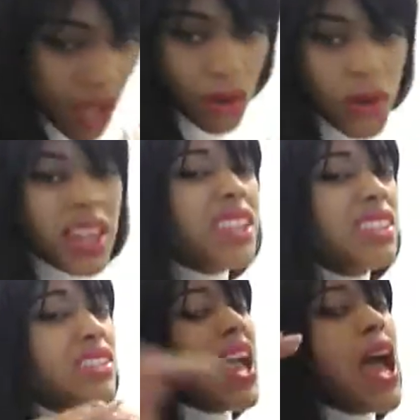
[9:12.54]
And when they
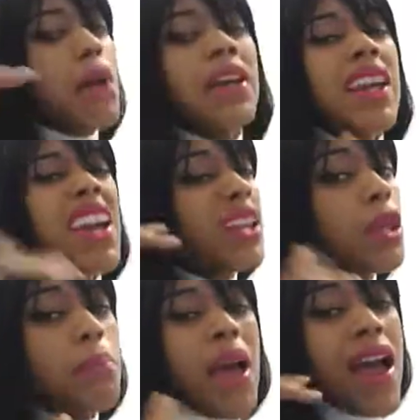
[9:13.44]
stabbed me in
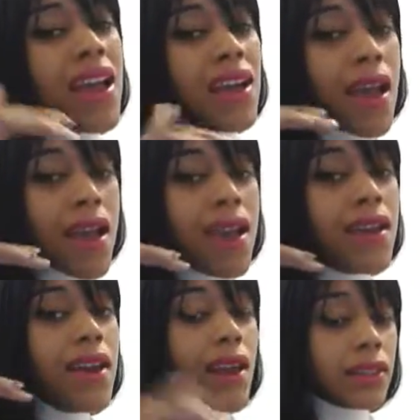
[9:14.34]
the
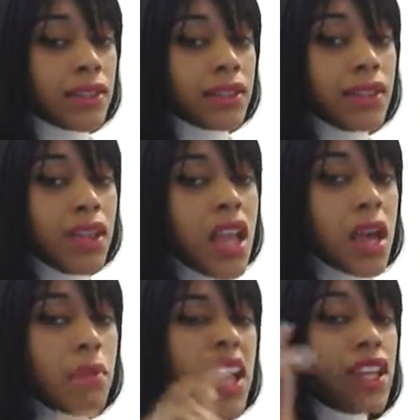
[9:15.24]
back
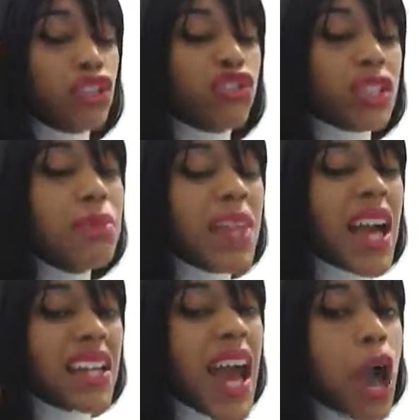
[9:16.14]
and made it seem
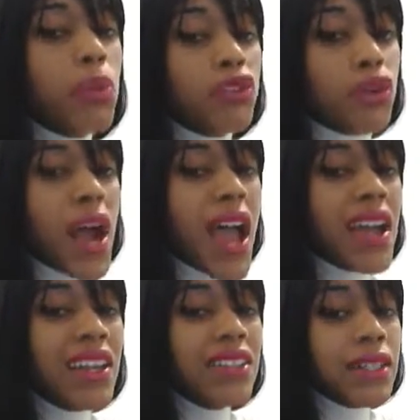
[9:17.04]
like I was
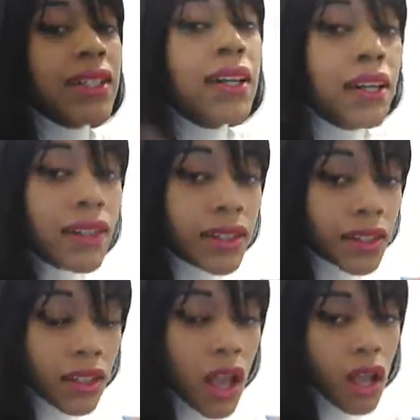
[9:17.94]
crazy,
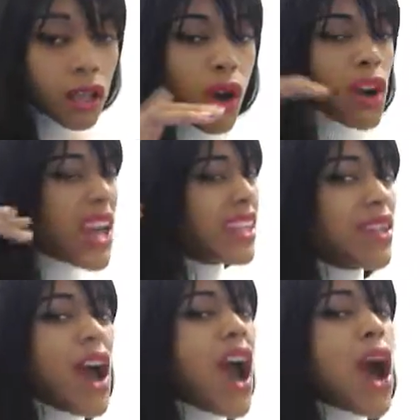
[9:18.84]
Lord, I
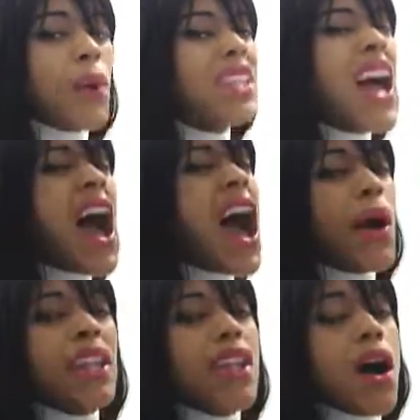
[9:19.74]
know, I know,
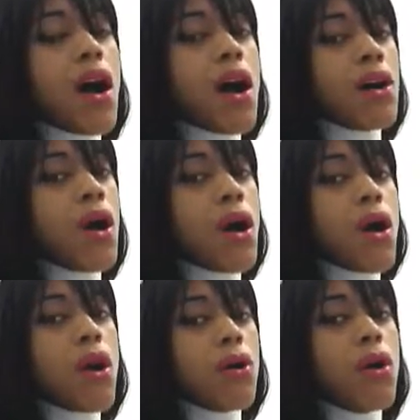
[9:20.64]
I
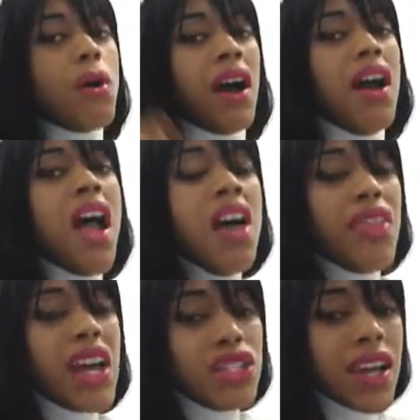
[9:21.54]
know
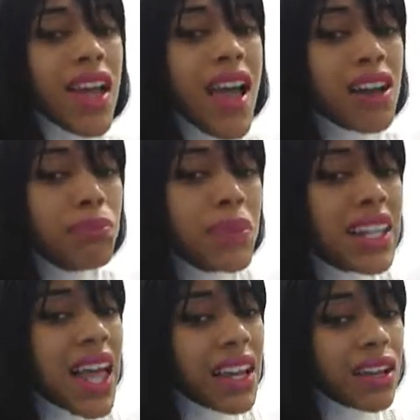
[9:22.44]
that you held
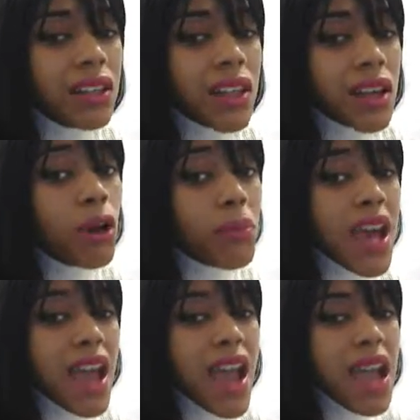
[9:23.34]
me like a little
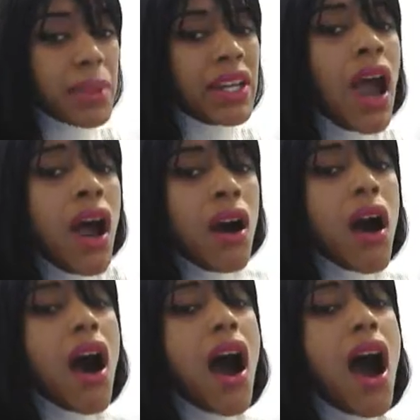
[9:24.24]
baby.
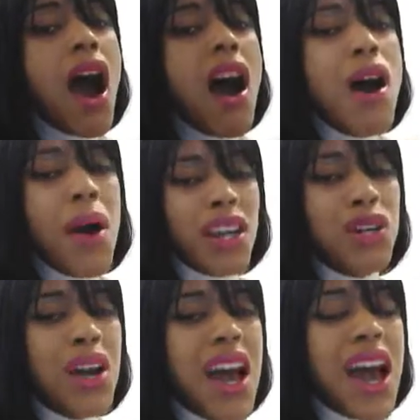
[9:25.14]
Oh, I
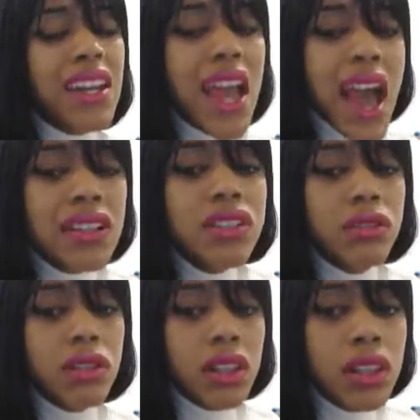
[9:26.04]
cried out to
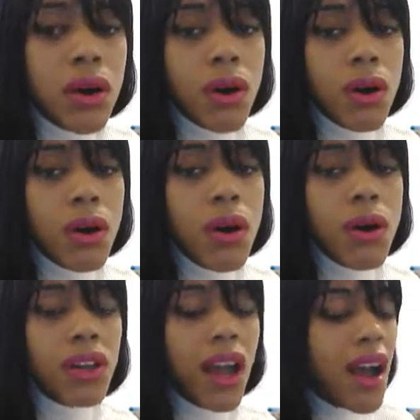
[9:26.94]
you,
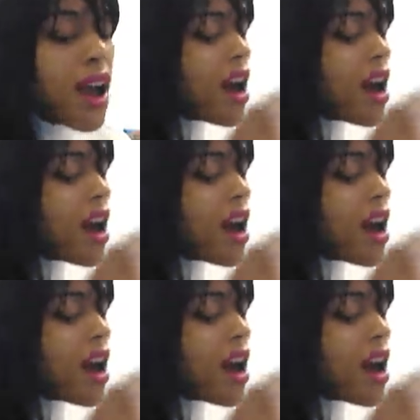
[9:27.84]
Lord.